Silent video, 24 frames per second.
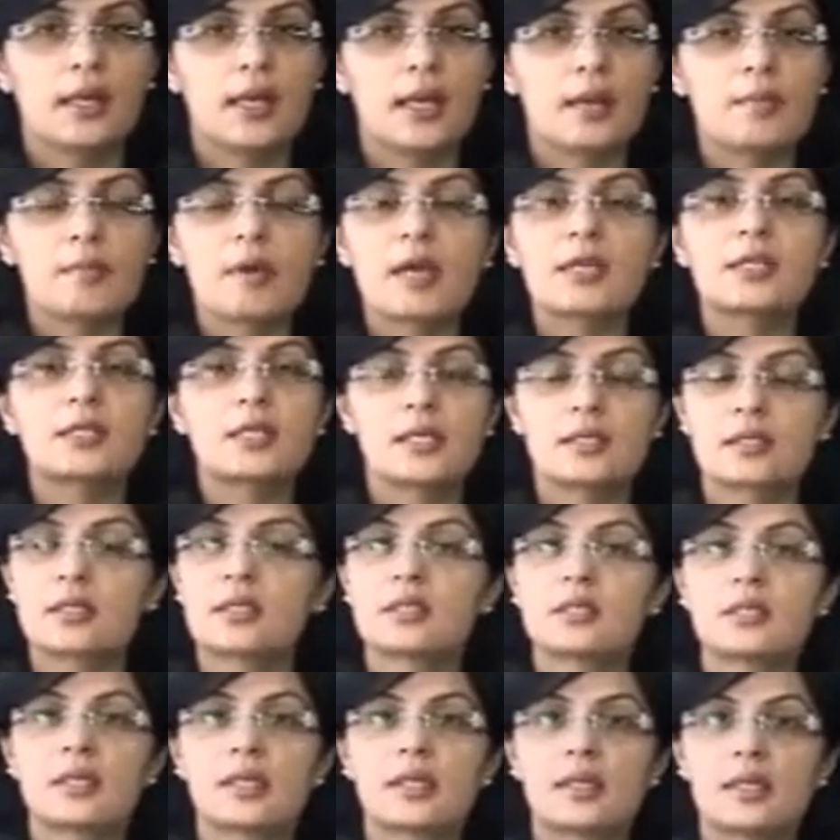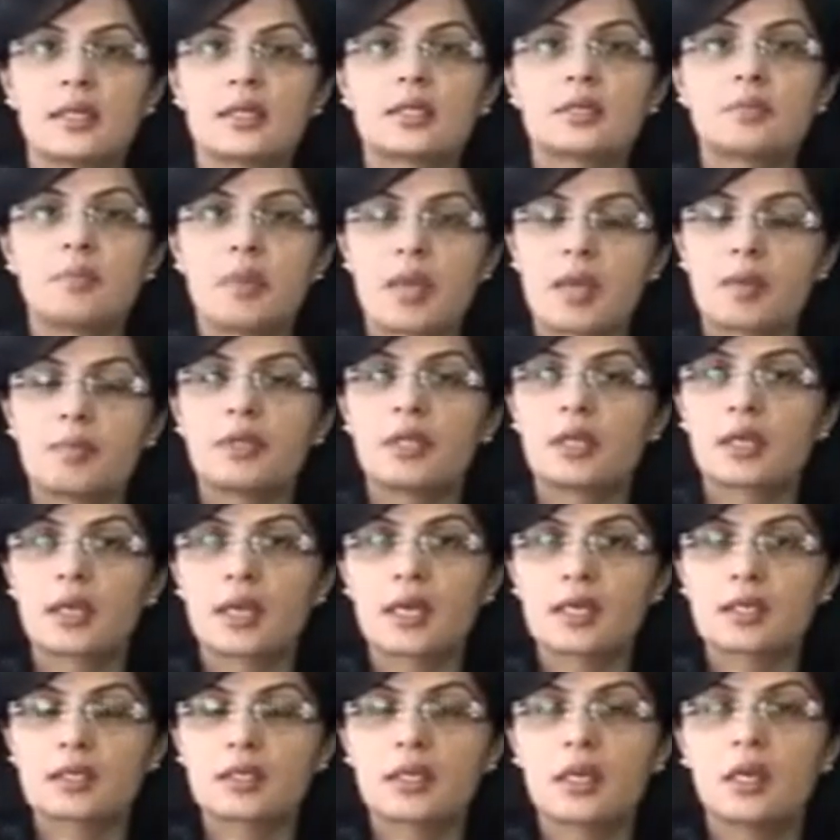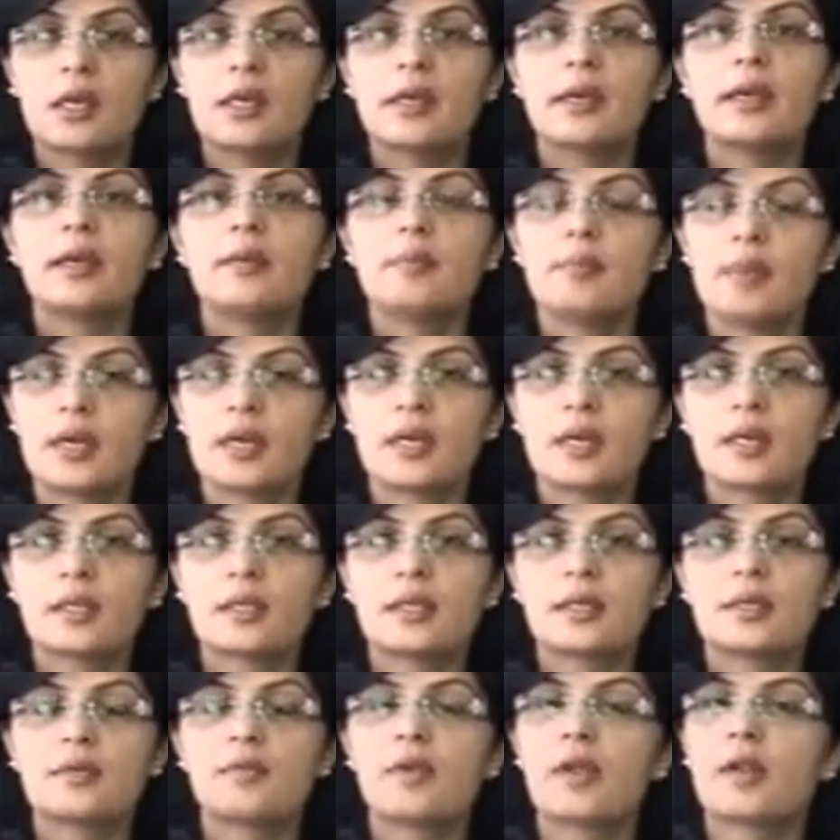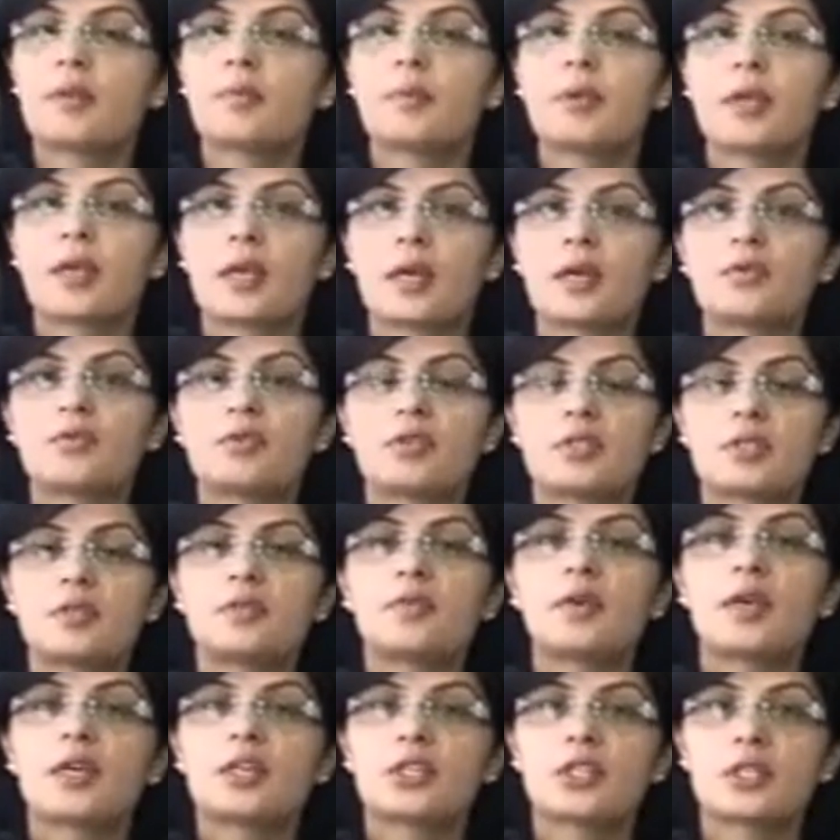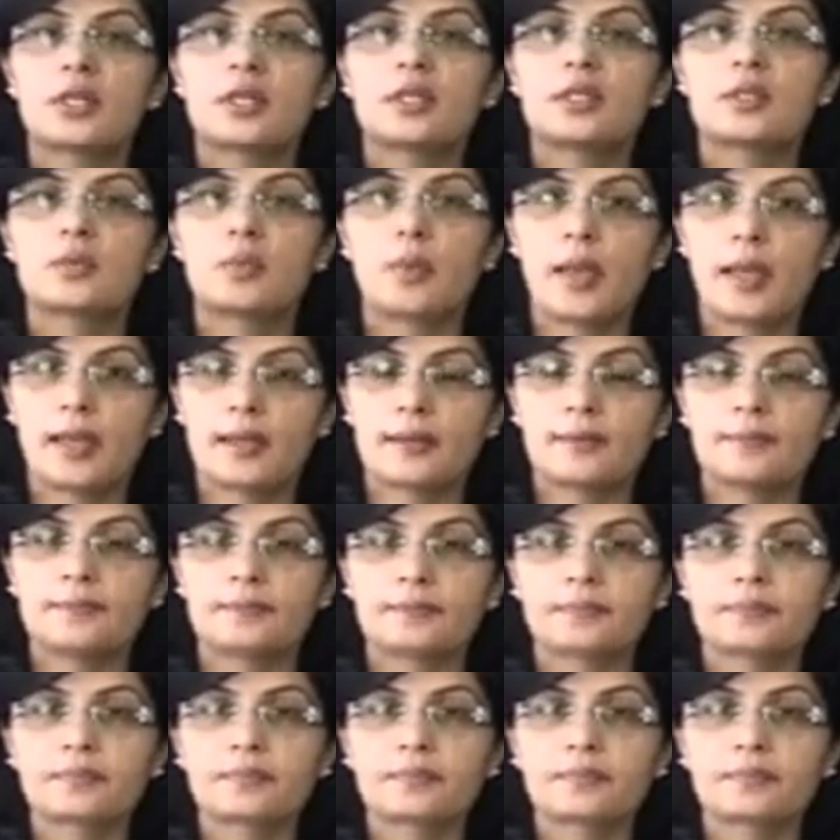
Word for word: And my sense is that this may be the case in many other developing countries of Asia as well.